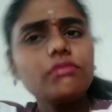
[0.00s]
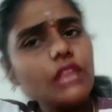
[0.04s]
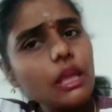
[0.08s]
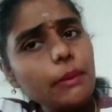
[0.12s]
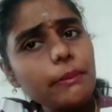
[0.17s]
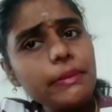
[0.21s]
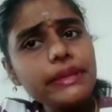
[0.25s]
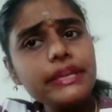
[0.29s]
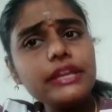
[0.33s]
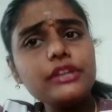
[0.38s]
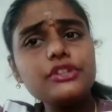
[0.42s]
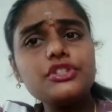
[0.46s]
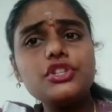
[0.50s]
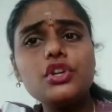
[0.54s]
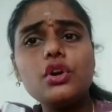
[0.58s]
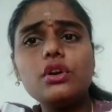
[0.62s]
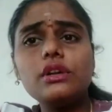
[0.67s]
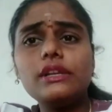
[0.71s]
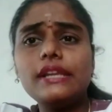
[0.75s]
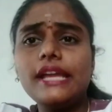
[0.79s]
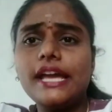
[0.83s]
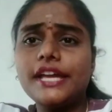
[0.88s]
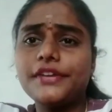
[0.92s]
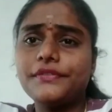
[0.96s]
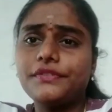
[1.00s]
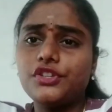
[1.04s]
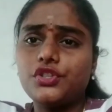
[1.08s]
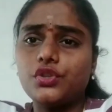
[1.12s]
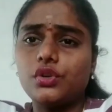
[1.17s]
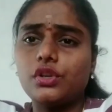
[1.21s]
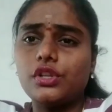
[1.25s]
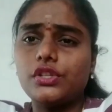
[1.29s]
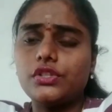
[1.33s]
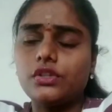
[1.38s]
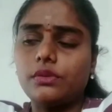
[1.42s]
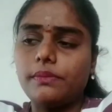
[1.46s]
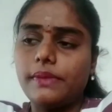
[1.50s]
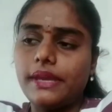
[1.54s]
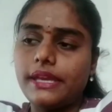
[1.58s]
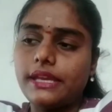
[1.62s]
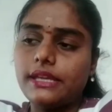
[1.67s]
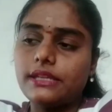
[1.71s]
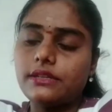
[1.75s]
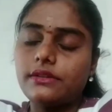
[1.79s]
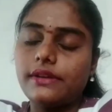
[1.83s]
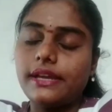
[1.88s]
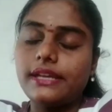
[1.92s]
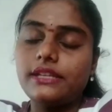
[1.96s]
make it your language also, make
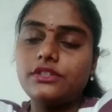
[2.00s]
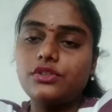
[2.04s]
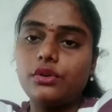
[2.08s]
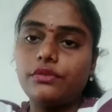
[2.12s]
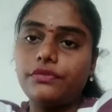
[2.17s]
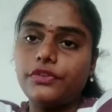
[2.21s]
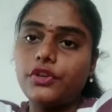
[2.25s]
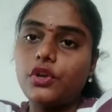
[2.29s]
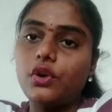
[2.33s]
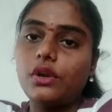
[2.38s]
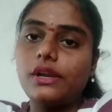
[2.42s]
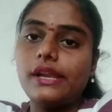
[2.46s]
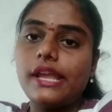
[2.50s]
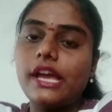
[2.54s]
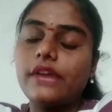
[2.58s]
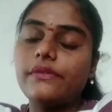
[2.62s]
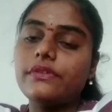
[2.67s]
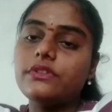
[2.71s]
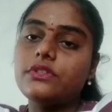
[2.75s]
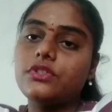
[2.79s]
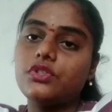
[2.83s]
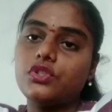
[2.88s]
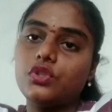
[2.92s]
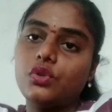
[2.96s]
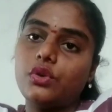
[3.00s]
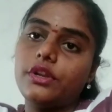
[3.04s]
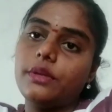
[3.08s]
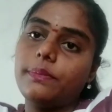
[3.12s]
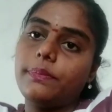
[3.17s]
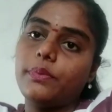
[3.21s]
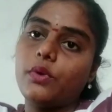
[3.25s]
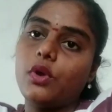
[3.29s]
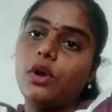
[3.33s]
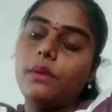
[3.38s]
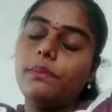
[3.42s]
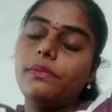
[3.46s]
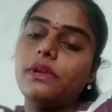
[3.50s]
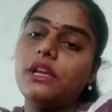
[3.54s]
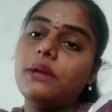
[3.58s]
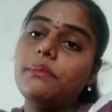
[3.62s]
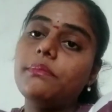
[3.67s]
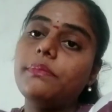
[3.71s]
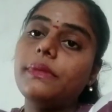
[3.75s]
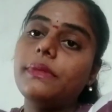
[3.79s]
it write of your language, is not a problem.